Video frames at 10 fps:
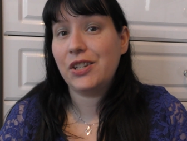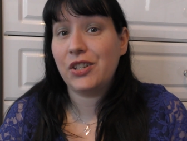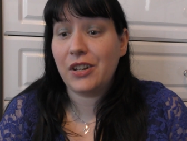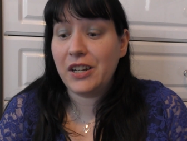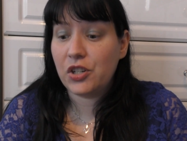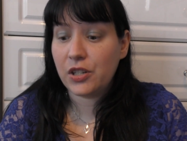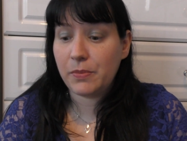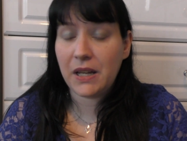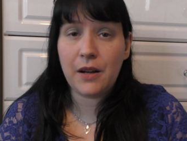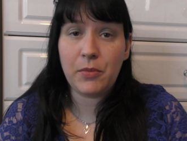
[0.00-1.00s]
She's only just
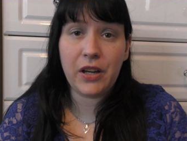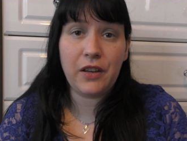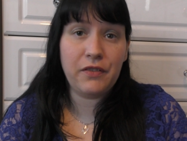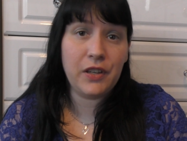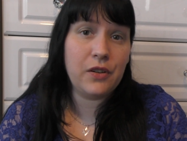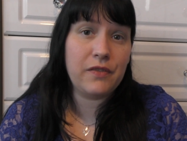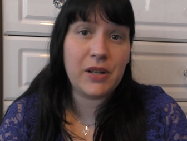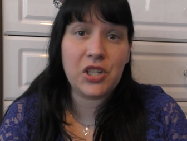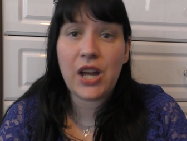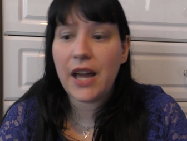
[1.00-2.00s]
become like a viewer of
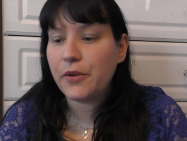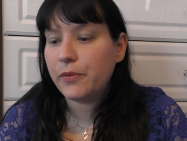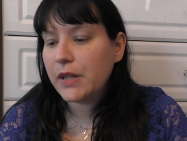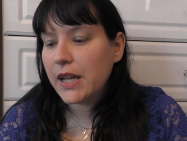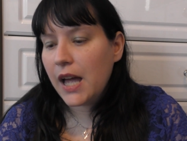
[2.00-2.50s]
my channel.